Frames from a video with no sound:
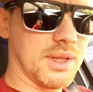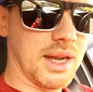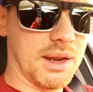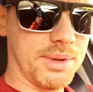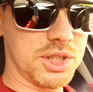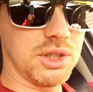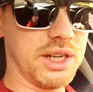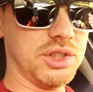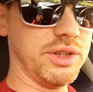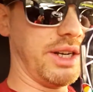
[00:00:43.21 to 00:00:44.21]
got to make sure
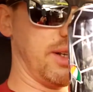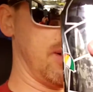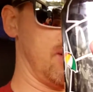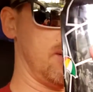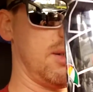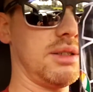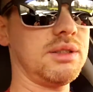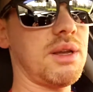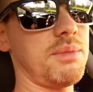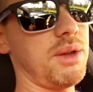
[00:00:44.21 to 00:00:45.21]
I drink
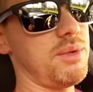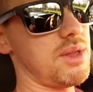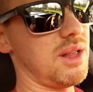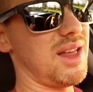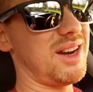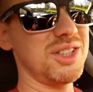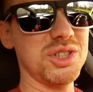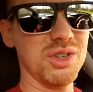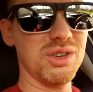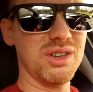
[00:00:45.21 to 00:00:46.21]
something with a lot of
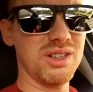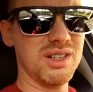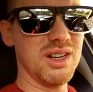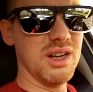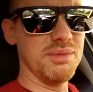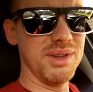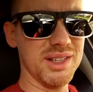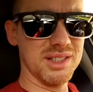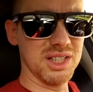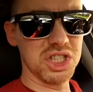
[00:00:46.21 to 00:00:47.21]
sugar,
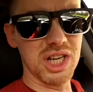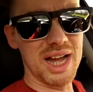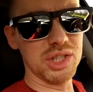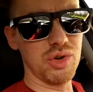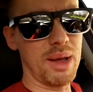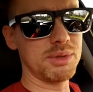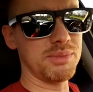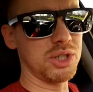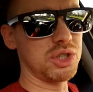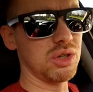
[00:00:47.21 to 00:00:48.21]
because this shot drops
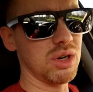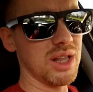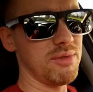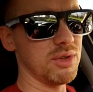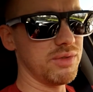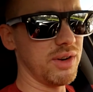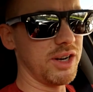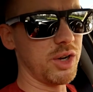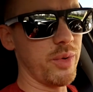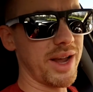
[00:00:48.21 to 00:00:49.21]
my sugar levels
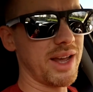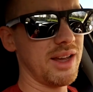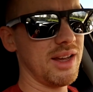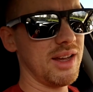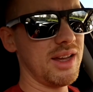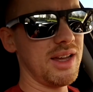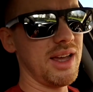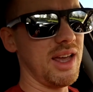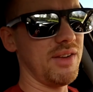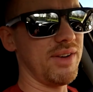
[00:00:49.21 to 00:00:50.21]
very quick.
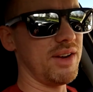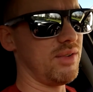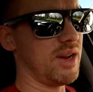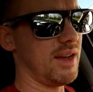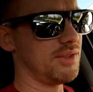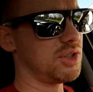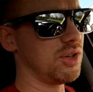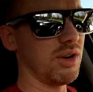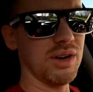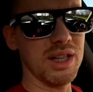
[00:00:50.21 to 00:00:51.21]
And if I don't have
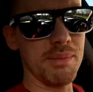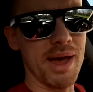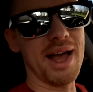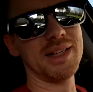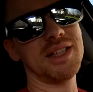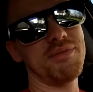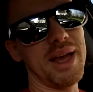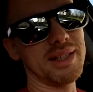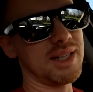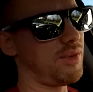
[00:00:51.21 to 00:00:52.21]
sugar in the past, I've
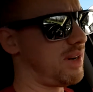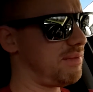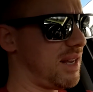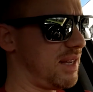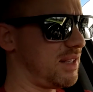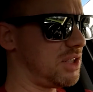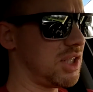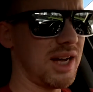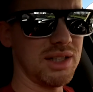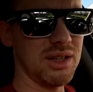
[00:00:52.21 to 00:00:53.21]
passed out when I've taken this
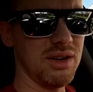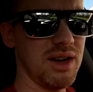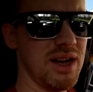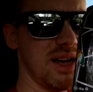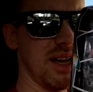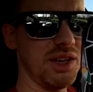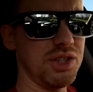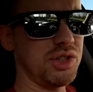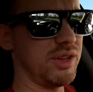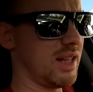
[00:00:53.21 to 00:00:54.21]
shot. So I
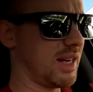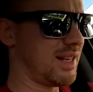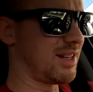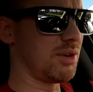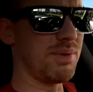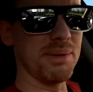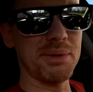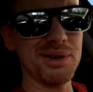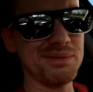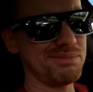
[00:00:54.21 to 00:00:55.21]
usually drink like Dr.
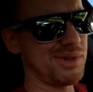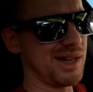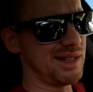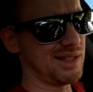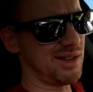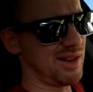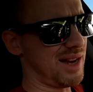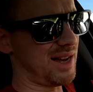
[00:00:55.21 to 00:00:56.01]
Pepper, but this is all I